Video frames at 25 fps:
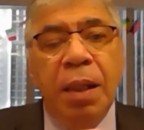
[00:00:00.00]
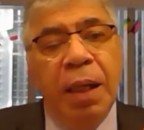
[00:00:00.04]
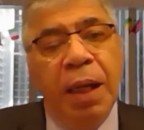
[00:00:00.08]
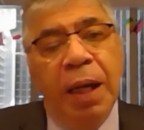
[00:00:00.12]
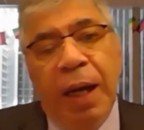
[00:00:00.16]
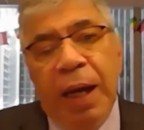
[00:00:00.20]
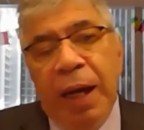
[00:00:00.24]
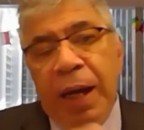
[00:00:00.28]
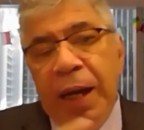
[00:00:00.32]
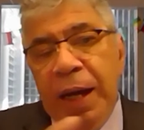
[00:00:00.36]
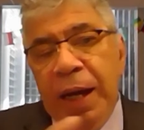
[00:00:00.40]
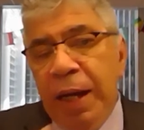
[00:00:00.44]

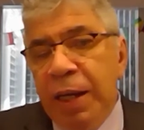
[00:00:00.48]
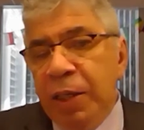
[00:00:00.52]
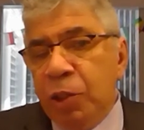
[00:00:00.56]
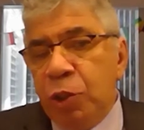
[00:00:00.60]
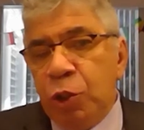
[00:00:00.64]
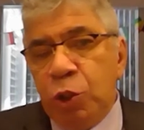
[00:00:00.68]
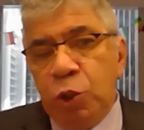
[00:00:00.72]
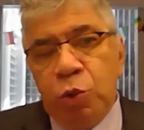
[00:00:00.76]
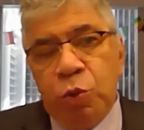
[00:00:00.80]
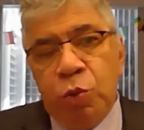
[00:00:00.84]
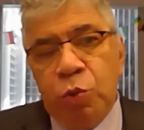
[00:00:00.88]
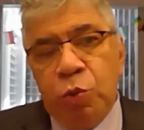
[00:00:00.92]

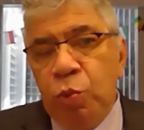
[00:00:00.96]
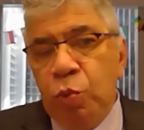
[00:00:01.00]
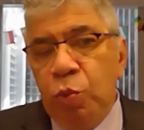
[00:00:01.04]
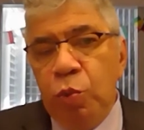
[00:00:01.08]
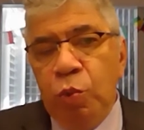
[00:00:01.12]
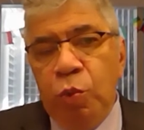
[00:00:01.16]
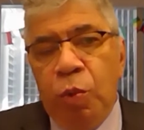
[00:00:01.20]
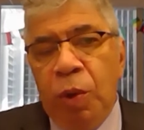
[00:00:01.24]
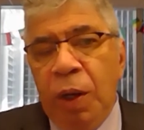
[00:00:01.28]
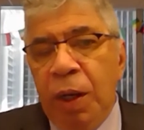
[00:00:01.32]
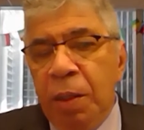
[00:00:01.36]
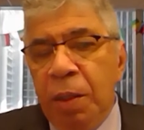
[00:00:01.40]
As
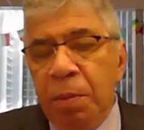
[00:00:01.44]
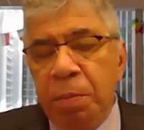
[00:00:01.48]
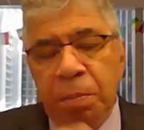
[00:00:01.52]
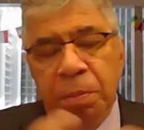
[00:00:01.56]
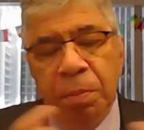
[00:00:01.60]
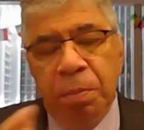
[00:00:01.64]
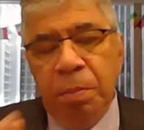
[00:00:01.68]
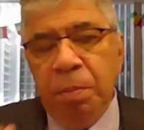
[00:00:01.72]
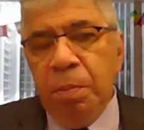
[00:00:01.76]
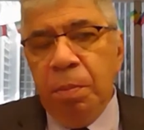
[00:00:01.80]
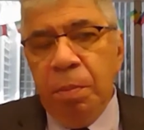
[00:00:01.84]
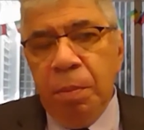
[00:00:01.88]

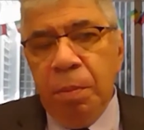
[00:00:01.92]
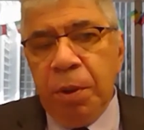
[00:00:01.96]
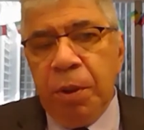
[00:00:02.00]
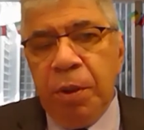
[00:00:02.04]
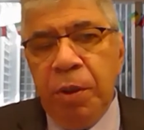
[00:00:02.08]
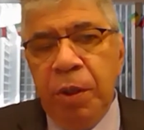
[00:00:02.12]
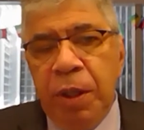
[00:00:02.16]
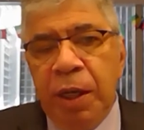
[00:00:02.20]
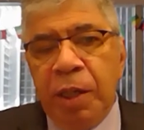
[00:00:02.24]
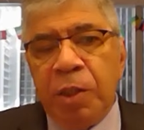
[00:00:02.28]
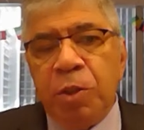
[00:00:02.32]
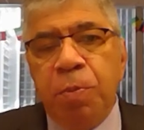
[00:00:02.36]
one
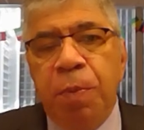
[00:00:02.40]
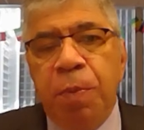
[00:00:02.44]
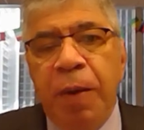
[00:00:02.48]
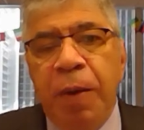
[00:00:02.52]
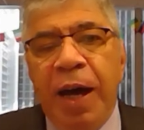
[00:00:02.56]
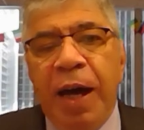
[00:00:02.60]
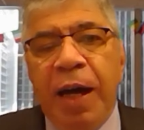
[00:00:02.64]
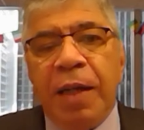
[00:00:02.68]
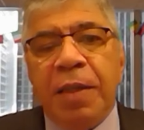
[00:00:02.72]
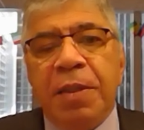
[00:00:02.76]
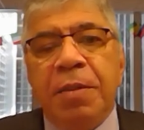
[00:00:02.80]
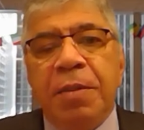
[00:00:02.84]
could
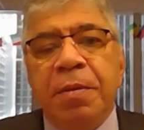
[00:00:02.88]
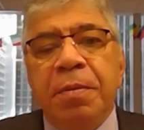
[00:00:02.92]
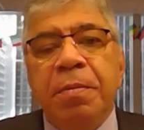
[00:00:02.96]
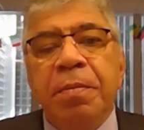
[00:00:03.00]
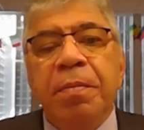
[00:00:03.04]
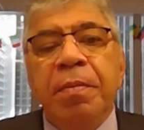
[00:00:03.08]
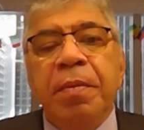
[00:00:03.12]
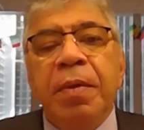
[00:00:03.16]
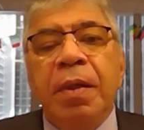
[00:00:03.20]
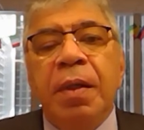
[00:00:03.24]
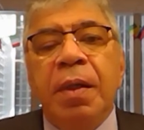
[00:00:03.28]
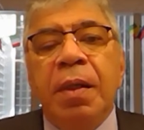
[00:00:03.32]
expect,
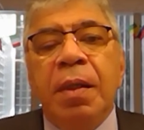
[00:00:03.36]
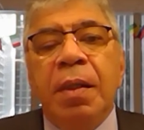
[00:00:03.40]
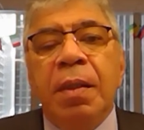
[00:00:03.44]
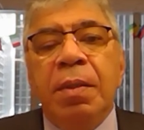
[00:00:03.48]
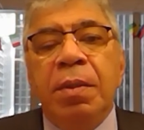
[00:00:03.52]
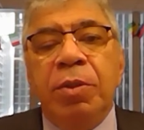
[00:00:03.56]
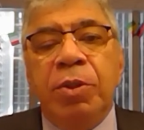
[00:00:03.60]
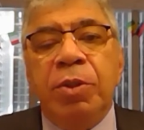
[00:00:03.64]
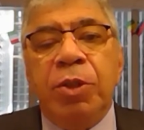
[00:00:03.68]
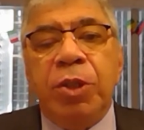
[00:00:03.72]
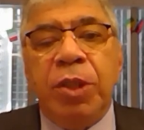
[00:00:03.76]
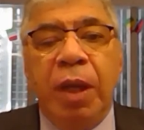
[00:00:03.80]

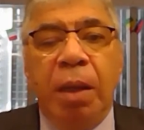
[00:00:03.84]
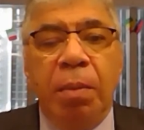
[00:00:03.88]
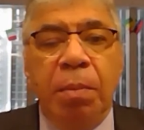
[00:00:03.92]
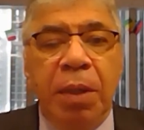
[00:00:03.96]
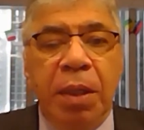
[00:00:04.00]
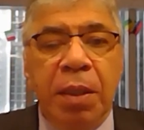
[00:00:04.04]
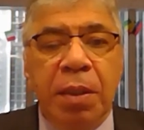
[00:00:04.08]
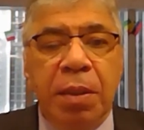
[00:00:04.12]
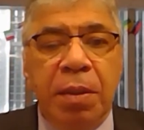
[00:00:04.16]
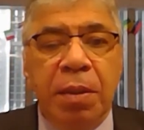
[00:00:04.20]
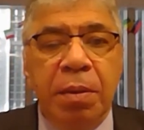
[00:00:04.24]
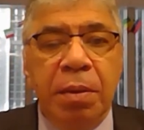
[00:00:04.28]
the
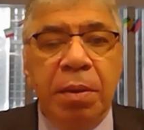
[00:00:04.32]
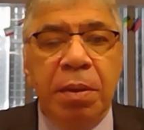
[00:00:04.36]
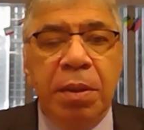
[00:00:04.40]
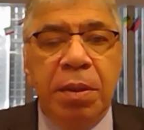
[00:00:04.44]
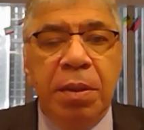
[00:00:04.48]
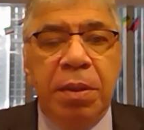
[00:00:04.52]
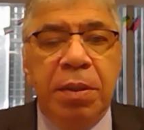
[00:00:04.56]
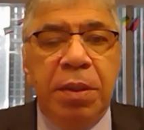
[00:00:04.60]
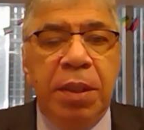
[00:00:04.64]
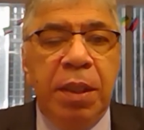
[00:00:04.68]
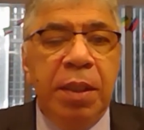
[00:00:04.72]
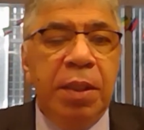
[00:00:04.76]
summit
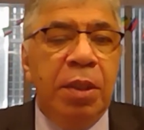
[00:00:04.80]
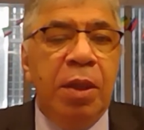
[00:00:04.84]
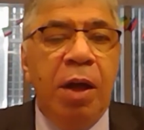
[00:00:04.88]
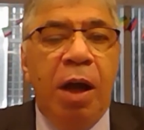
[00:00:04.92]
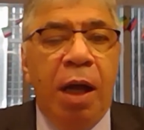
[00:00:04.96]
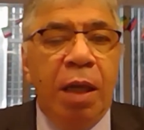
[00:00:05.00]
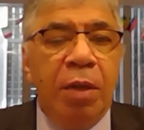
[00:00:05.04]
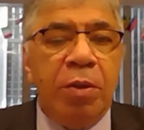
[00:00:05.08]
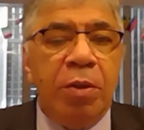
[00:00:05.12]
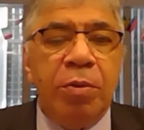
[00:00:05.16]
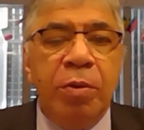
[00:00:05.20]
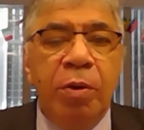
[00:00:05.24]
did
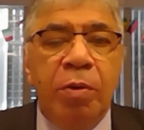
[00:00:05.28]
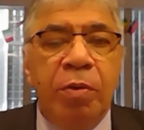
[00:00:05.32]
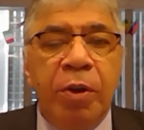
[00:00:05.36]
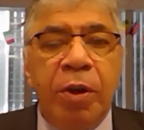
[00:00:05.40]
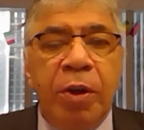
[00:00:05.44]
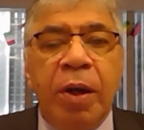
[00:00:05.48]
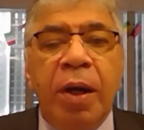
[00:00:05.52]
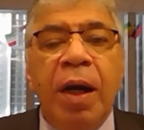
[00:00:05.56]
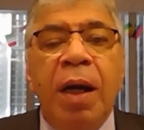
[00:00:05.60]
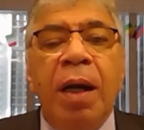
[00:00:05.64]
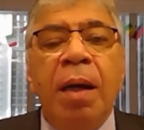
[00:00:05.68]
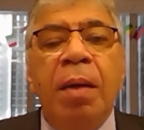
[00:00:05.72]
not
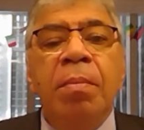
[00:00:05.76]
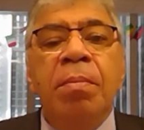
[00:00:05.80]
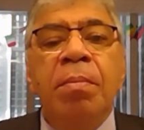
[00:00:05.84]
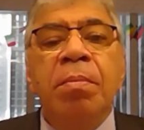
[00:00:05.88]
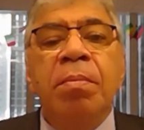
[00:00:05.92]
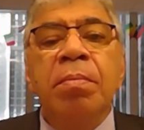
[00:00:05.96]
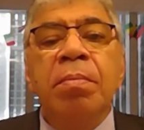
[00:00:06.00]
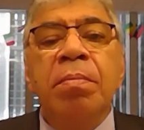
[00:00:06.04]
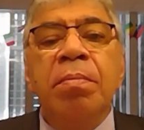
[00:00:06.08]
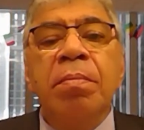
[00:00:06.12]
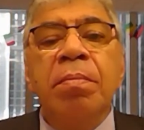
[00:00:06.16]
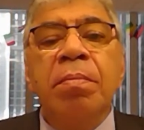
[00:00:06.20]

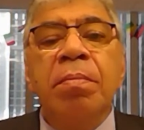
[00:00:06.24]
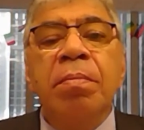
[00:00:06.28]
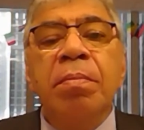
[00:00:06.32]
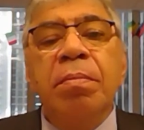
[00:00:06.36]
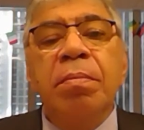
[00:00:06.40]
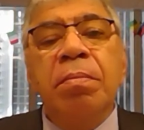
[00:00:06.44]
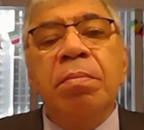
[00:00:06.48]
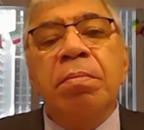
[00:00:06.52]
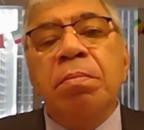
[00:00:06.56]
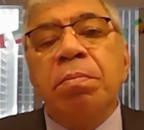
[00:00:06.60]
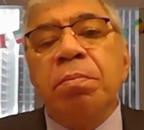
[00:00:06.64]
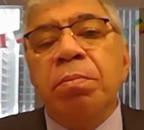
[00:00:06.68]
overcome
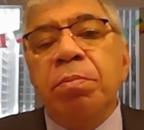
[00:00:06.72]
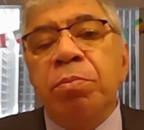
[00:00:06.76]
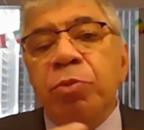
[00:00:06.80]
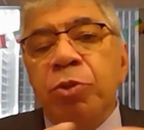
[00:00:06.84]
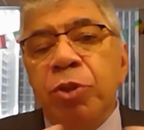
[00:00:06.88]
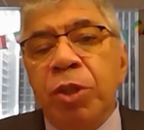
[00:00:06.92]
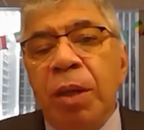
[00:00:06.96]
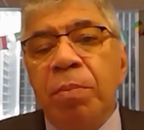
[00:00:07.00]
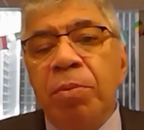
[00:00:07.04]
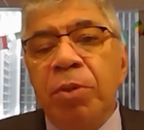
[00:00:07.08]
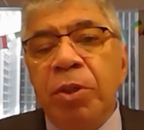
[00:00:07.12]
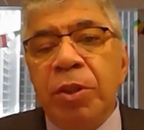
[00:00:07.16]

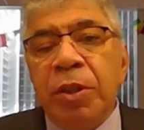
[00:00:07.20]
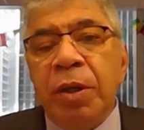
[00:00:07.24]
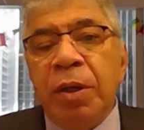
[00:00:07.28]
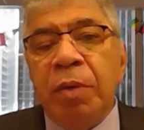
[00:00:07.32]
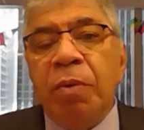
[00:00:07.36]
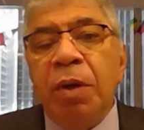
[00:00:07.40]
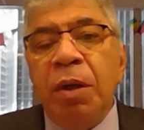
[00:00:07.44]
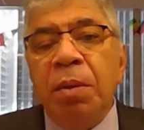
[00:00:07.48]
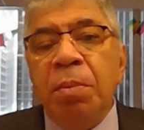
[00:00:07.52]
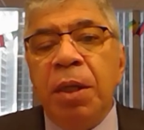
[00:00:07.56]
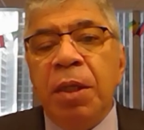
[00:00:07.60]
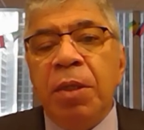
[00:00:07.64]
some
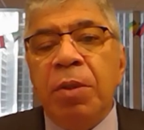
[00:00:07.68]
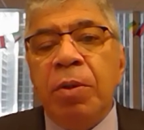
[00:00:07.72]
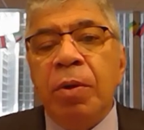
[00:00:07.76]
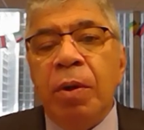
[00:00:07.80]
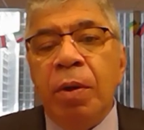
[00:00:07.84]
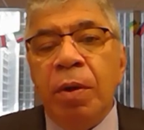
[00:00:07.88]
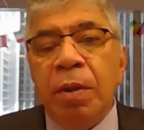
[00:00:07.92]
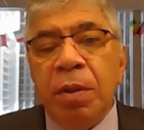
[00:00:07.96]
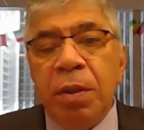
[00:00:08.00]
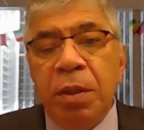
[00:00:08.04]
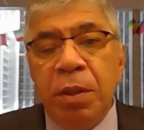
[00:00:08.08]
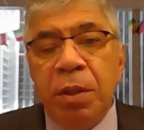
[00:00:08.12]
disagreement
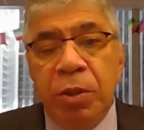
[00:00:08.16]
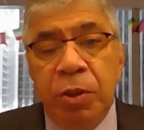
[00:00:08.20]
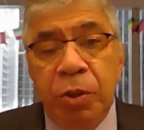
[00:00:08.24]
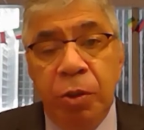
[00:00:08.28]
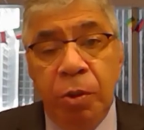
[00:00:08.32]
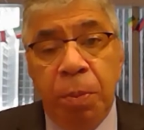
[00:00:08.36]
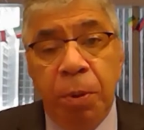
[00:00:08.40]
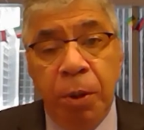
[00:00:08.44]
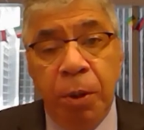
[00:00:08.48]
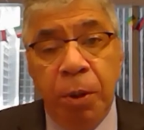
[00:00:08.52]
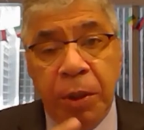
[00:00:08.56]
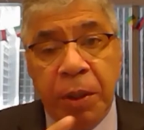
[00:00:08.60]
on the
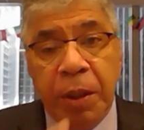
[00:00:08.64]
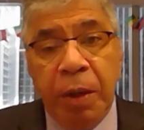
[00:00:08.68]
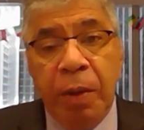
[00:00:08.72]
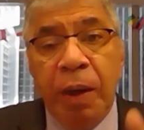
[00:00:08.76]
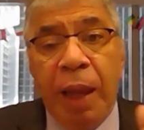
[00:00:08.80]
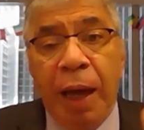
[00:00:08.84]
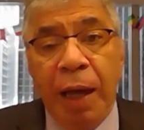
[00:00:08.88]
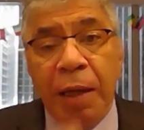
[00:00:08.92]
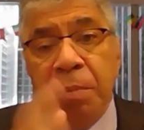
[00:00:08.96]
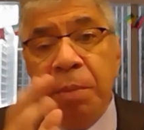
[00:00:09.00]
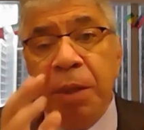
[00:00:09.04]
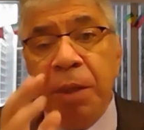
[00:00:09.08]
geopolitical
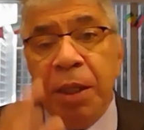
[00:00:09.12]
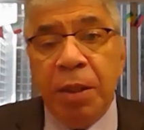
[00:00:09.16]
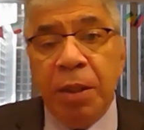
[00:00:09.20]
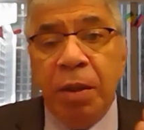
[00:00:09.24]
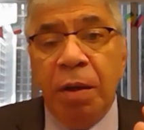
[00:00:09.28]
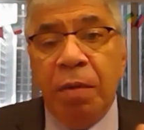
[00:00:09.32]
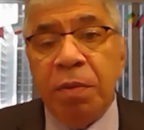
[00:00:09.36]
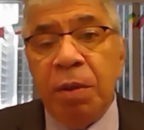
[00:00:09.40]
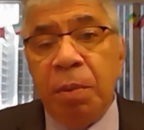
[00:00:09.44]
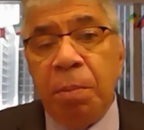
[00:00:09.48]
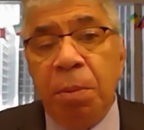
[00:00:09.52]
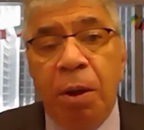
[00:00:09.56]
alignment
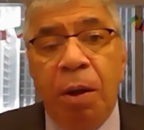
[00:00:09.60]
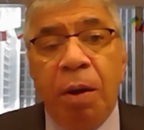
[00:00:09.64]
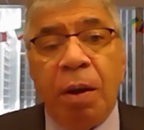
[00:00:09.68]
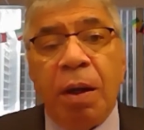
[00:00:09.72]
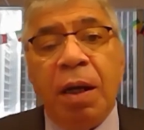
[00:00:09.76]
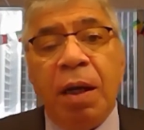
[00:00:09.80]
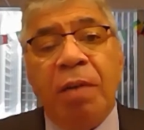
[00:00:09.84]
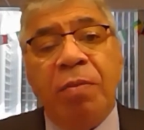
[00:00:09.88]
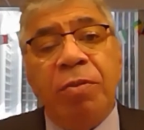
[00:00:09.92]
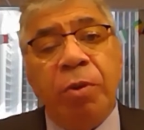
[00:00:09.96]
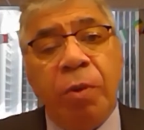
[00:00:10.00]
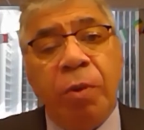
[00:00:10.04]
of the
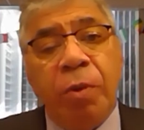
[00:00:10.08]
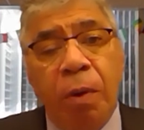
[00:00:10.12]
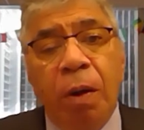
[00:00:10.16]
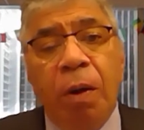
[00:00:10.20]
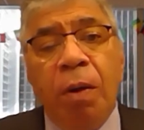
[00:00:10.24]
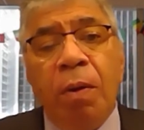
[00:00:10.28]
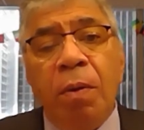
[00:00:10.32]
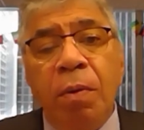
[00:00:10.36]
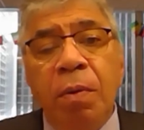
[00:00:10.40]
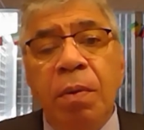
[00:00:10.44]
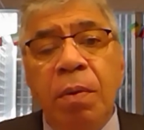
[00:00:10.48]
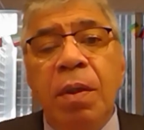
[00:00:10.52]
bloc. After
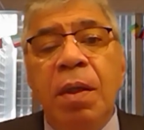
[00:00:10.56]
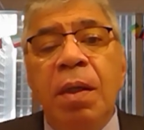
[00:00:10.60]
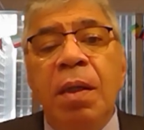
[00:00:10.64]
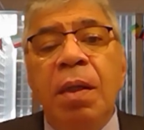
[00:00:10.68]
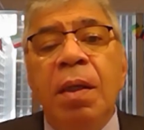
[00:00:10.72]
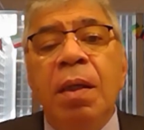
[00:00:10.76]
all,